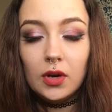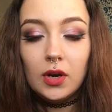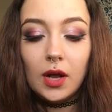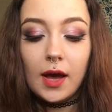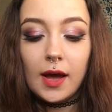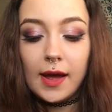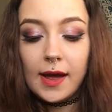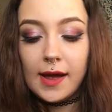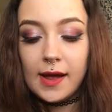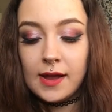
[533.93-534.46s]

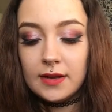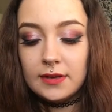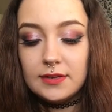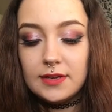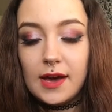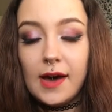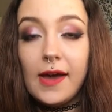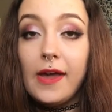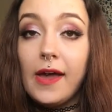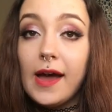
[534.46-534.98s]
and
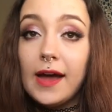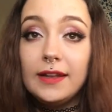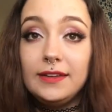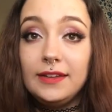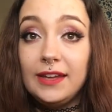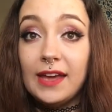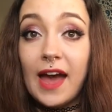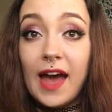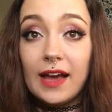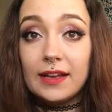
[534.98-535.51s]
I had the
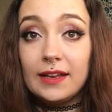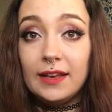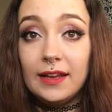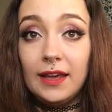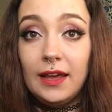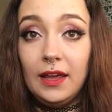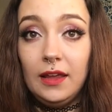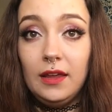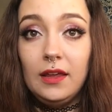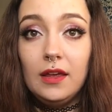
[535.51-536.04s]

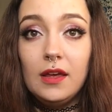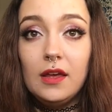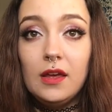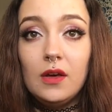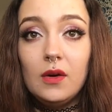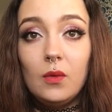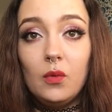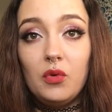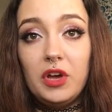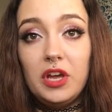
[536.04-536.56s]
acne,
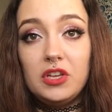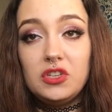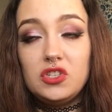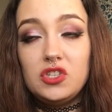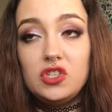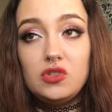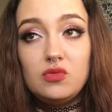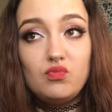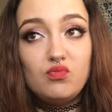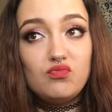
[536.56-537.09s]
which